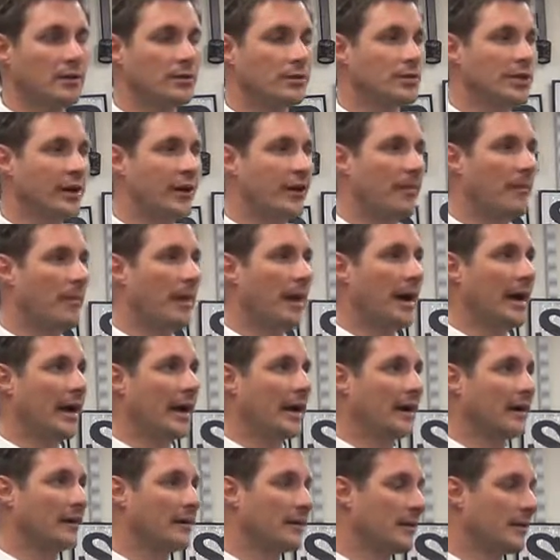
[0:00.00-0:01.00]

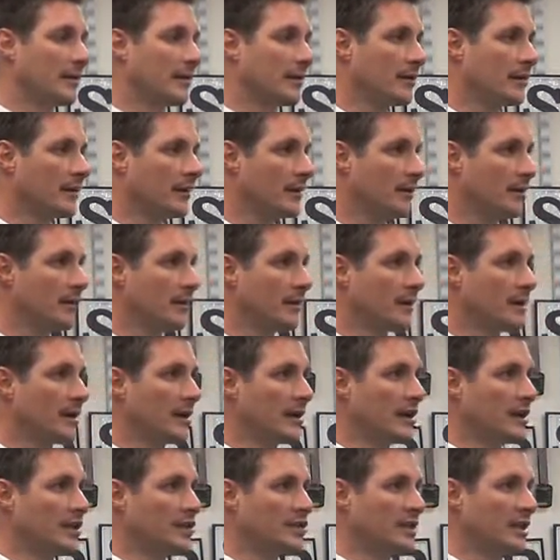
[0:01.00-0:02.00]
Jeremiah
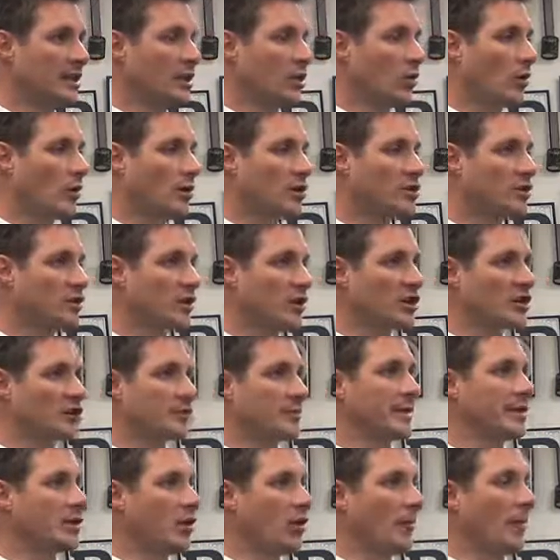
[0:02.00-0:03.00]
said, Lord, search
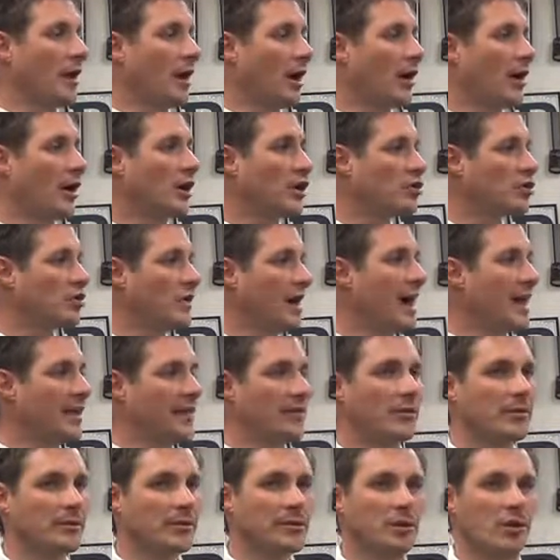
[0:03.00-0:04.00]
me, know my heart. Try
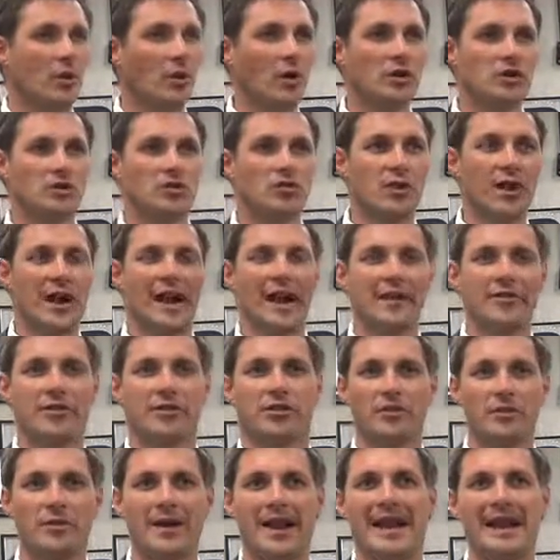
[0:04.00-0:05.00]
the, the Lord trieth
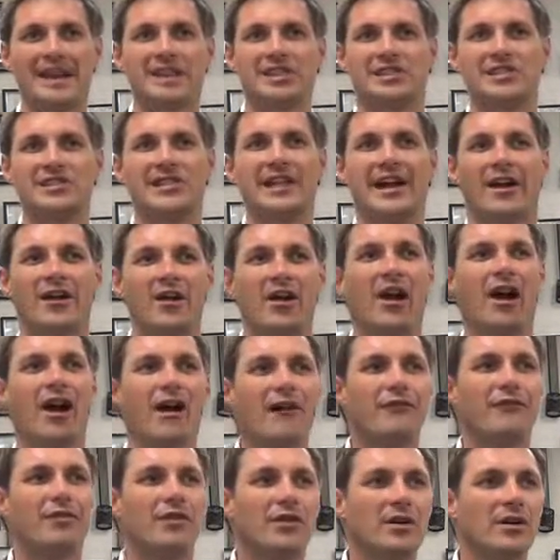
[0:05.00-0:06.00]
the reins
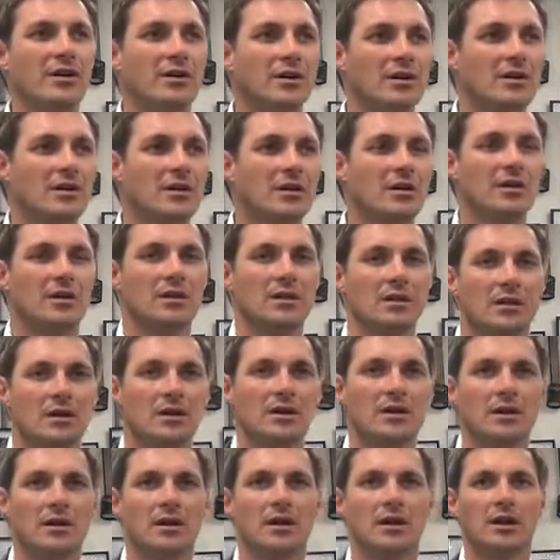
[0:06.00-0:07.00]
thereof.
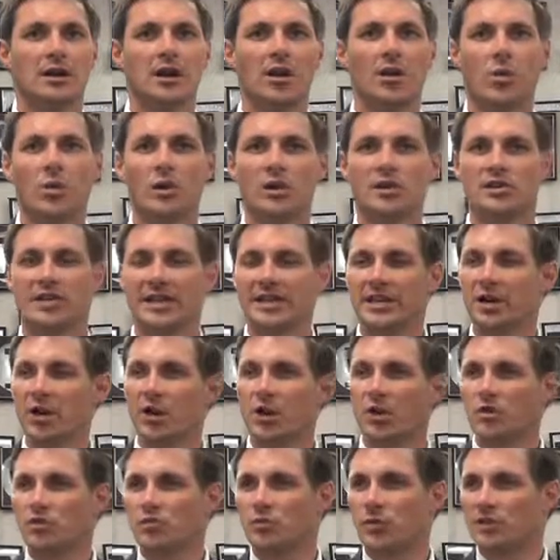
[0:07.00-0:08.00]
In other words, He
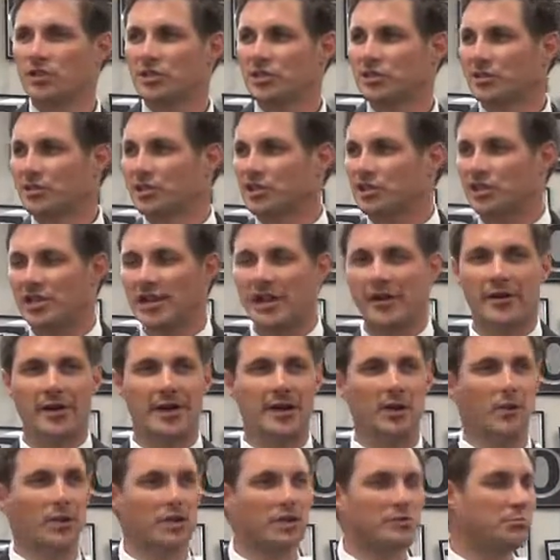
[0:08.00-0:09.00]
knows what's
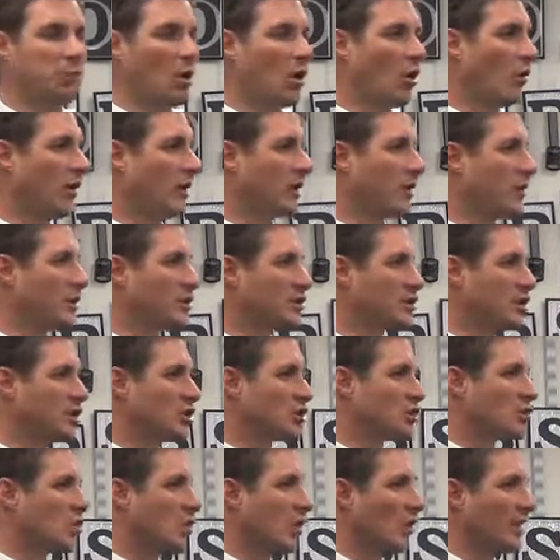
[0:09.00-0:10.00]
steering, what's pulling, what's
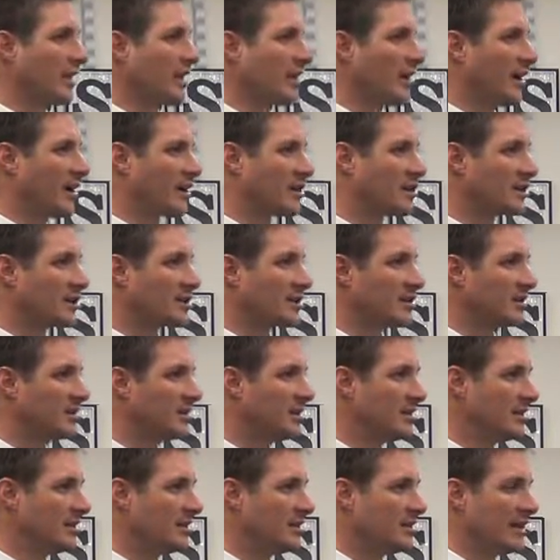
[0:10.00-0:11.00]
controlling us
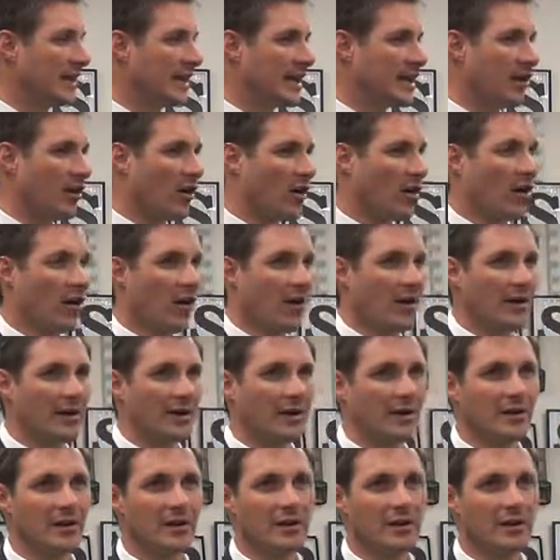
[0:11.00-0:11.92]
in our heart.